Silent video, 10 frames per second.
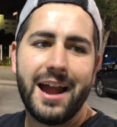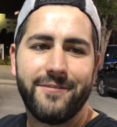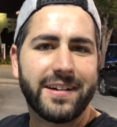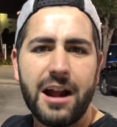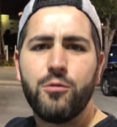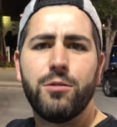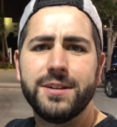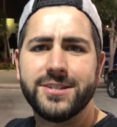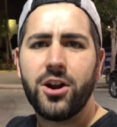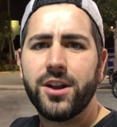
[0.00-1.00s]
I forgot when
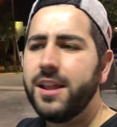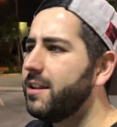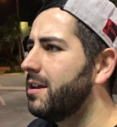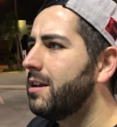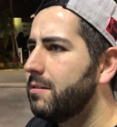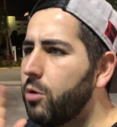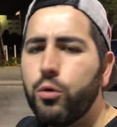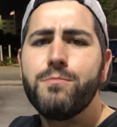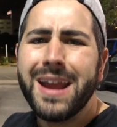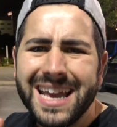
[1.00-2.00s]
we started, but
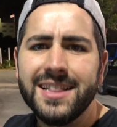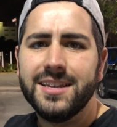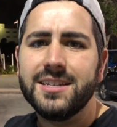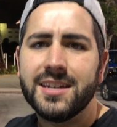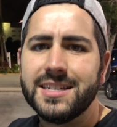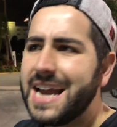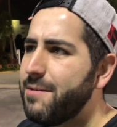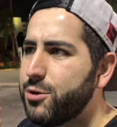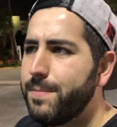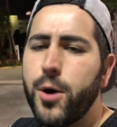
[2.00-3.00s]
we're making decent
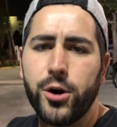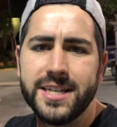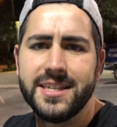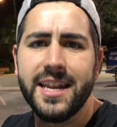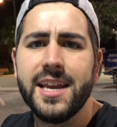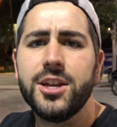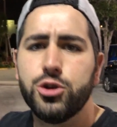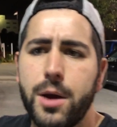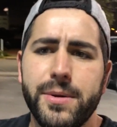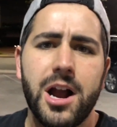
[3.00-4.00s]
time. We're at Party City,
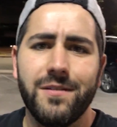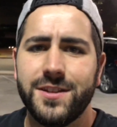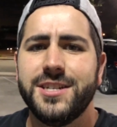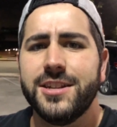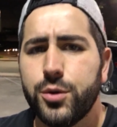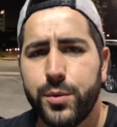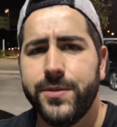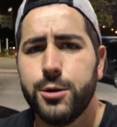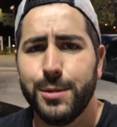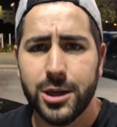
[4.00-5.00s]
dropping off the gender
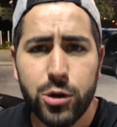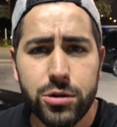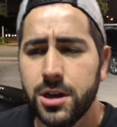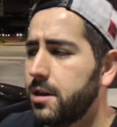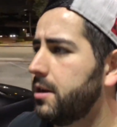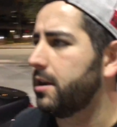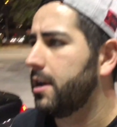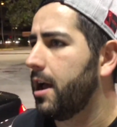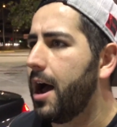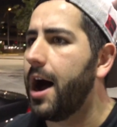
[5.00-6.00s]
reveal balloon.
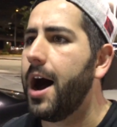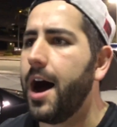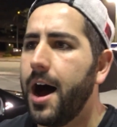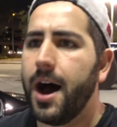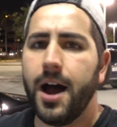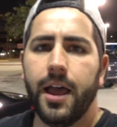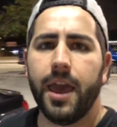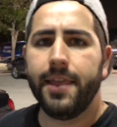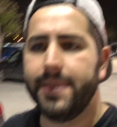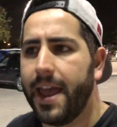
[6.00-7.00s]
Uh,
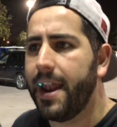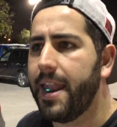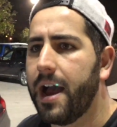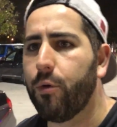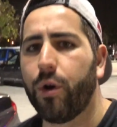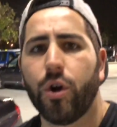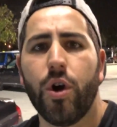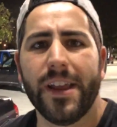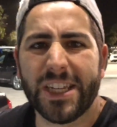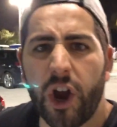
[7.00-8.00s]
and then uh, we're
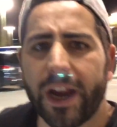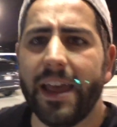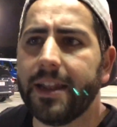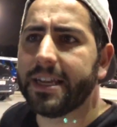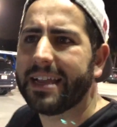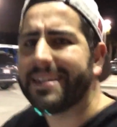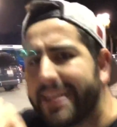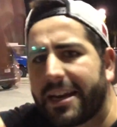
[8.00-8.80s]
going to Target to get the